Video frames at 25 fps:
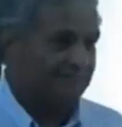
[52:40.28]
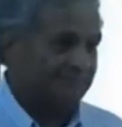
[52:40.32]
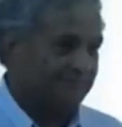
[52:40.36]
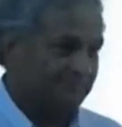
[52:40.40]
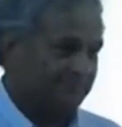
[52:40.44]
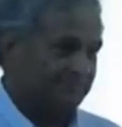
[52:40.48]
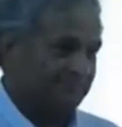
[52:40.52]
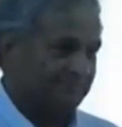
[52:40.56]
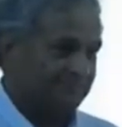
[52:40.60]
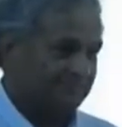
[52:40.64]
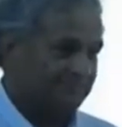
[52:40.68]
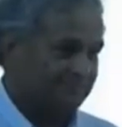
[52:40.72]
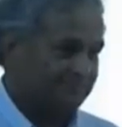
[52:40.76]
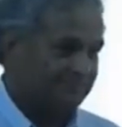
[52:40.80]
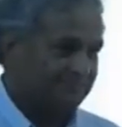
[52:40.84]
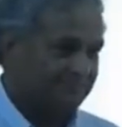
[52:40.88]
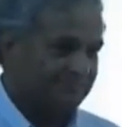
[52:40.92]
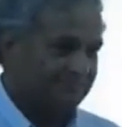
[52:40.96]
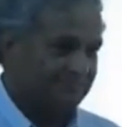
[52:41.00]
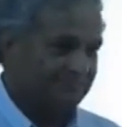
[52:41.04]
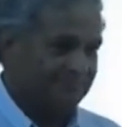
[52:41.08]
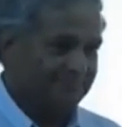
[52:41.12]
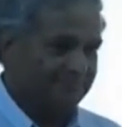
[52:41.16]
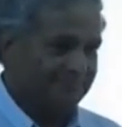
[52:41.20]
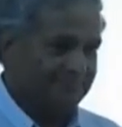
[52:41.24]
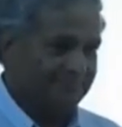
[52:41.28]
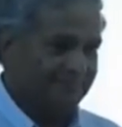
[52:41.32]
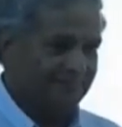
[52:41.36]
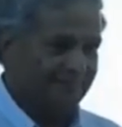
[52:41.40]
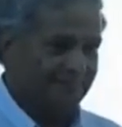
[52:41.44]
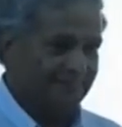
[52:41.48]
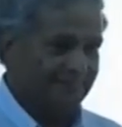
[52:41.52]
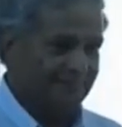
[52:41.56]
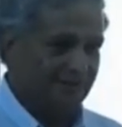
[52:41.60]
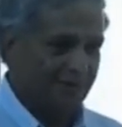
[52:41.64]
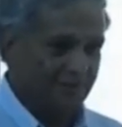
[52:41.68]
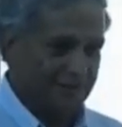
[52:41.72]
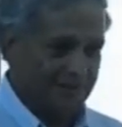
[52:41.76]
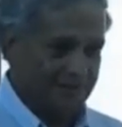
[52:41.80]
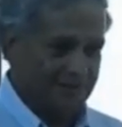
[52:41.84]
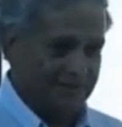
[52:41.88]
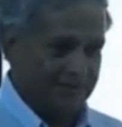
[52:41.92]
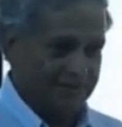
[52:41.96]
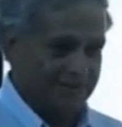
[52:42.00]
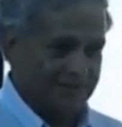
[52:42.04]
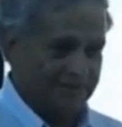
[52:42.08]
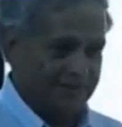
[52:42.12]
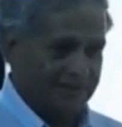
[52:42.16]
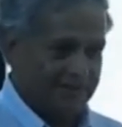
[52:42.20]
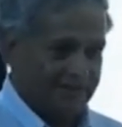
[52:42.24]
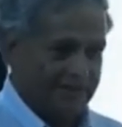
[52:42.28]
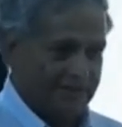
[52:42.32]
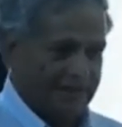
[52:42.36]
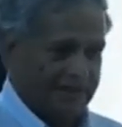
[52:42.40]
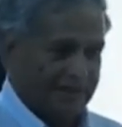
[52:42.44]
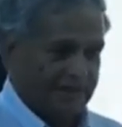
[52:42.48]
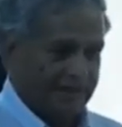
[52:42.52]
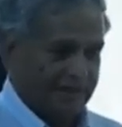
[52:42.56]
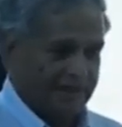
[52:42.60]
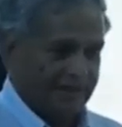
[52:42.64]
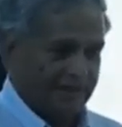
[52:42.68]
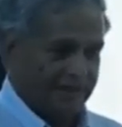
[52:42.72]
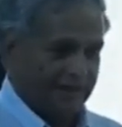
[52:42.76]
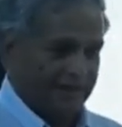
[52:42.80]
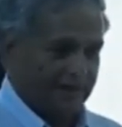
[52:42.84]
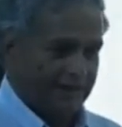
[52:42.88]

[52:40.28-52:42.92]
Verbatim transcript: working working working. Now